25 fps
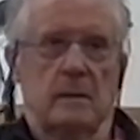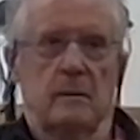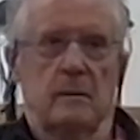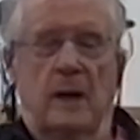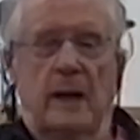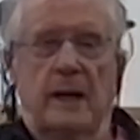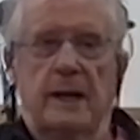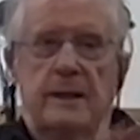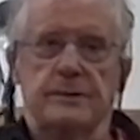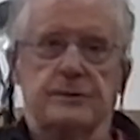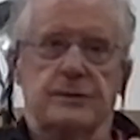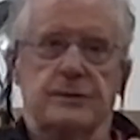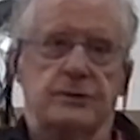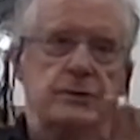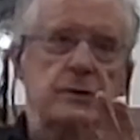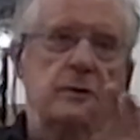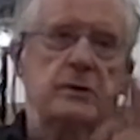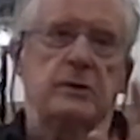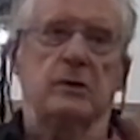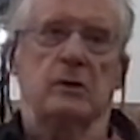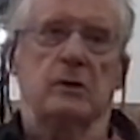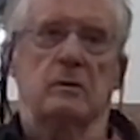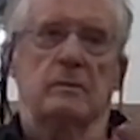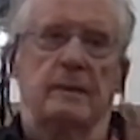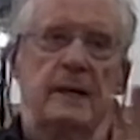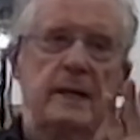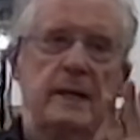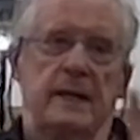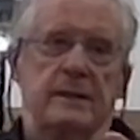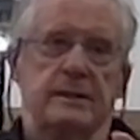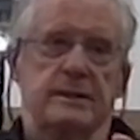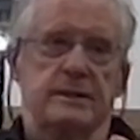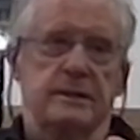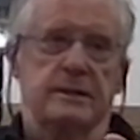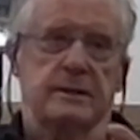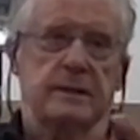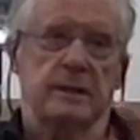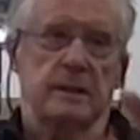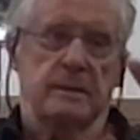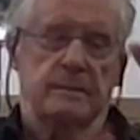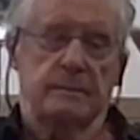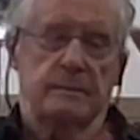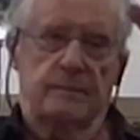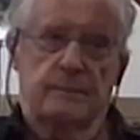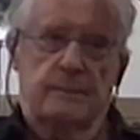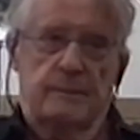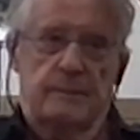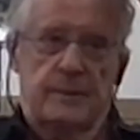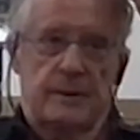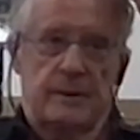I had studio mates.
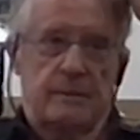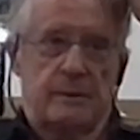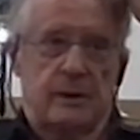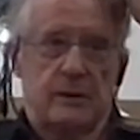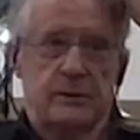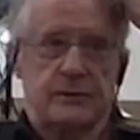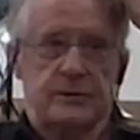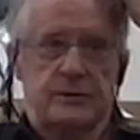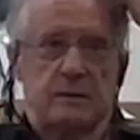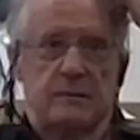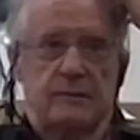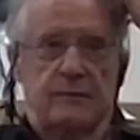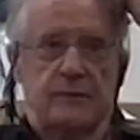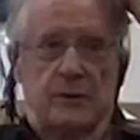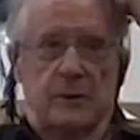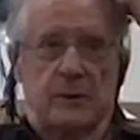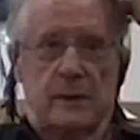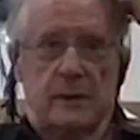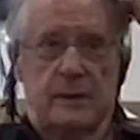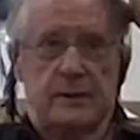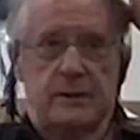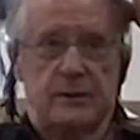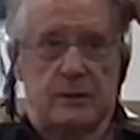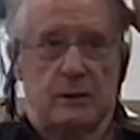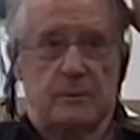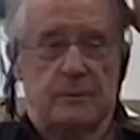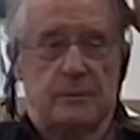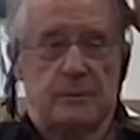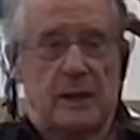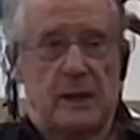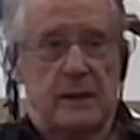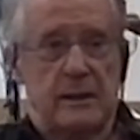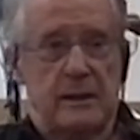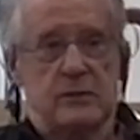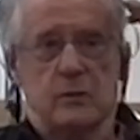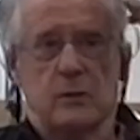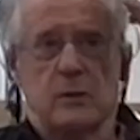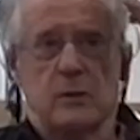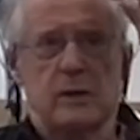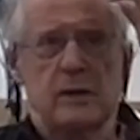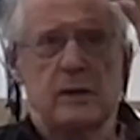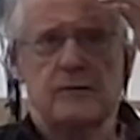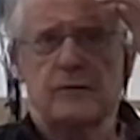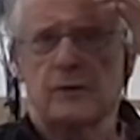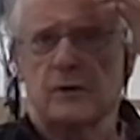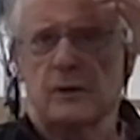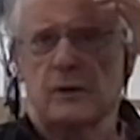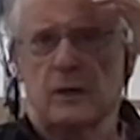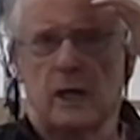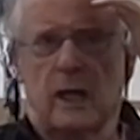The most influential probably is
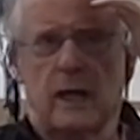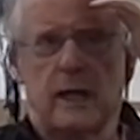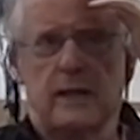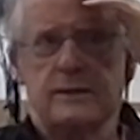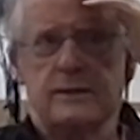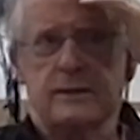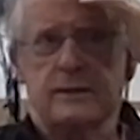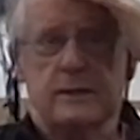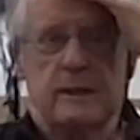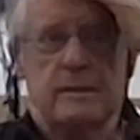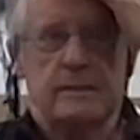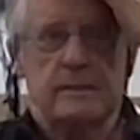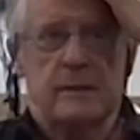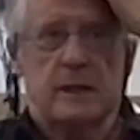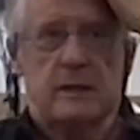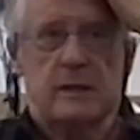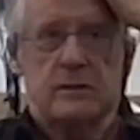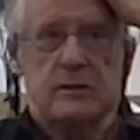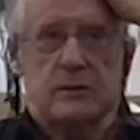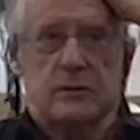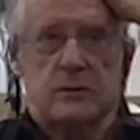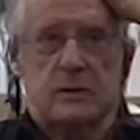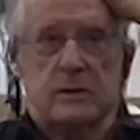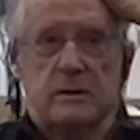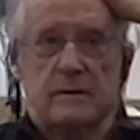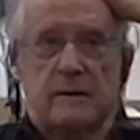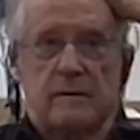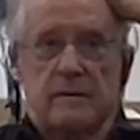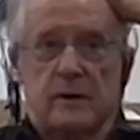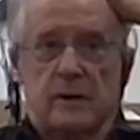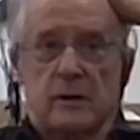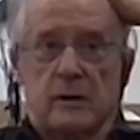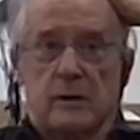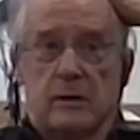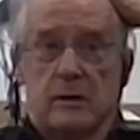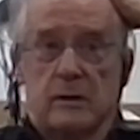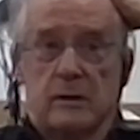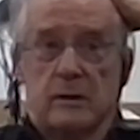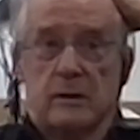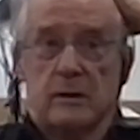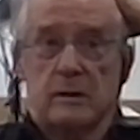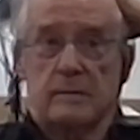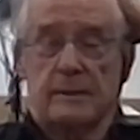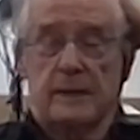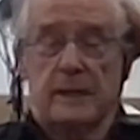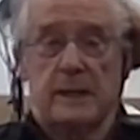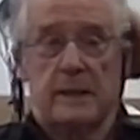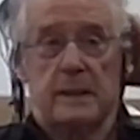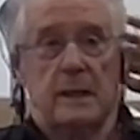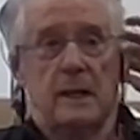Winifred Lutz. I'm not sure you've ever heard of her,
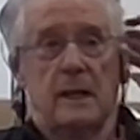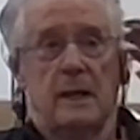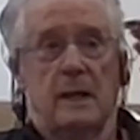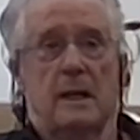but